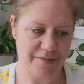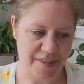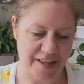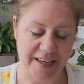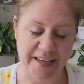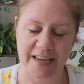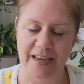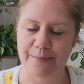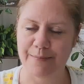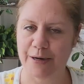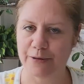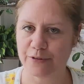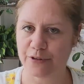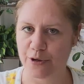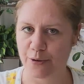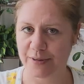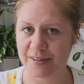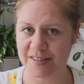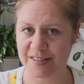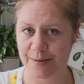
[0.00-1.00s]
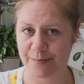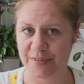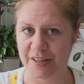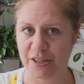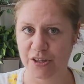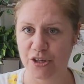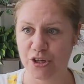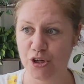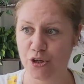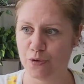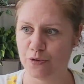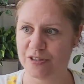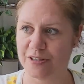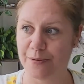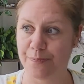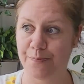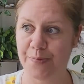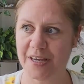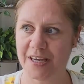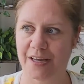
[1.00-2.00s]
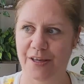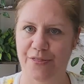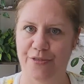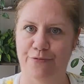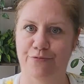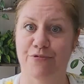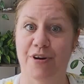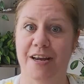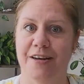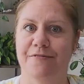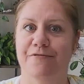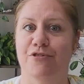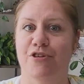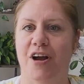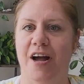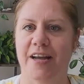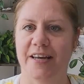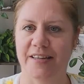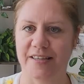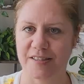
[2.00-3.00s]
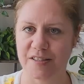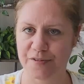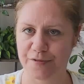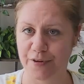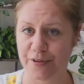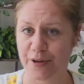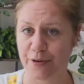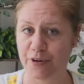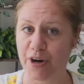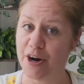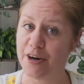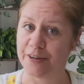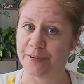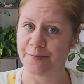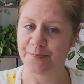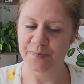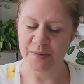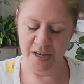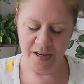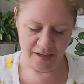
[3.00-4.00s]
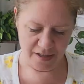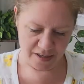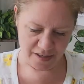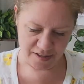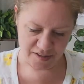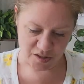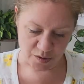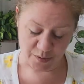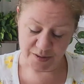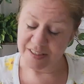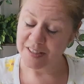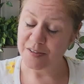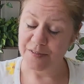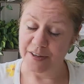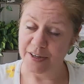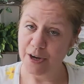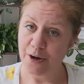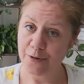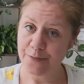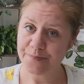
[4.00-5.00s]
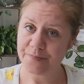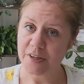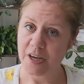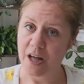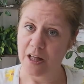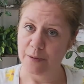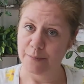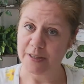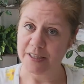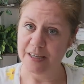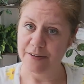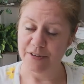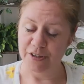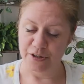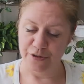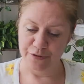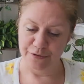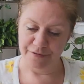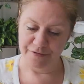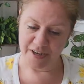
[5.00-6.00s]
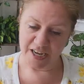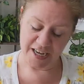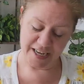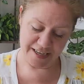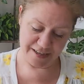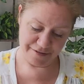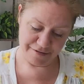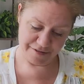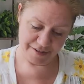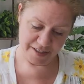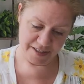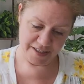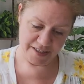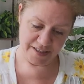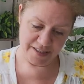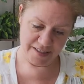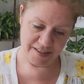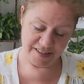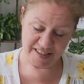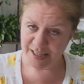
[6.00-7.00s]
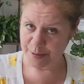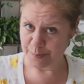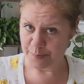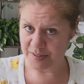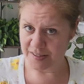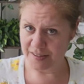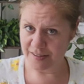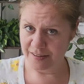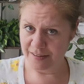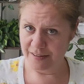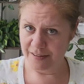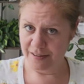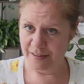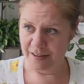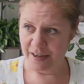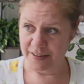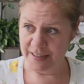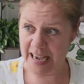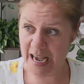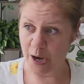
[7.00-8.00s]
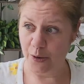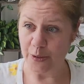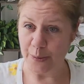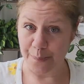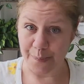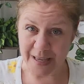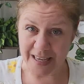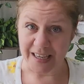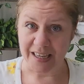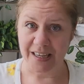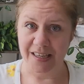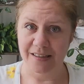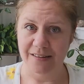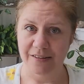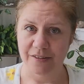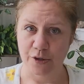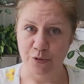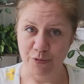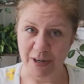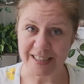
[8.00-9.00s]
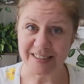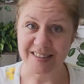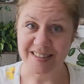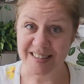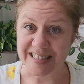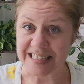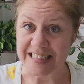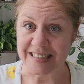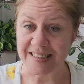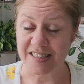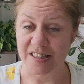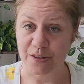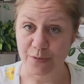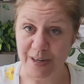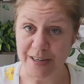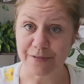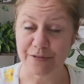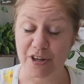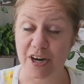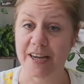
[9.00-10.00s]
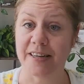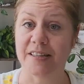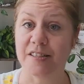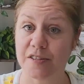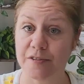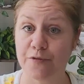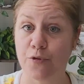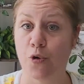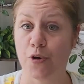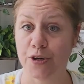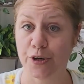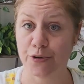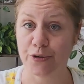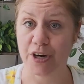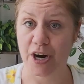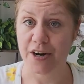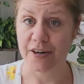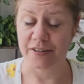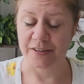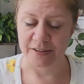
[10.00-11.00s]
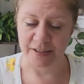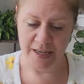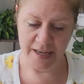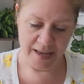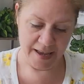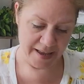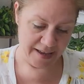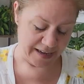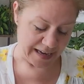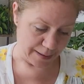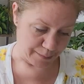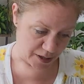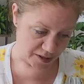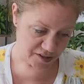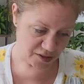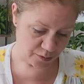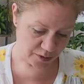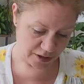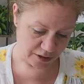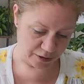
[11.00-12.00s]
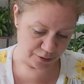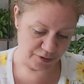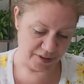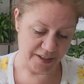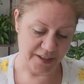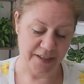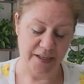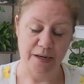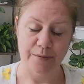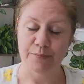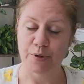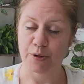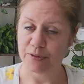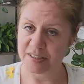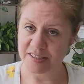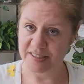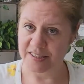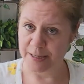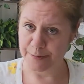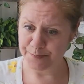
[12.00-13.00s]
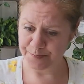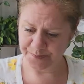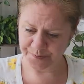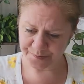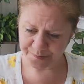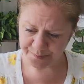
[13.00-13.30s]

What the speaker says: thinking about growing something new to pick the right varieties for their garden. So in this video, I'll be giving you 5 tips on how to pick the right seeds and the right varieties for your garden. I'm also including a bonus tip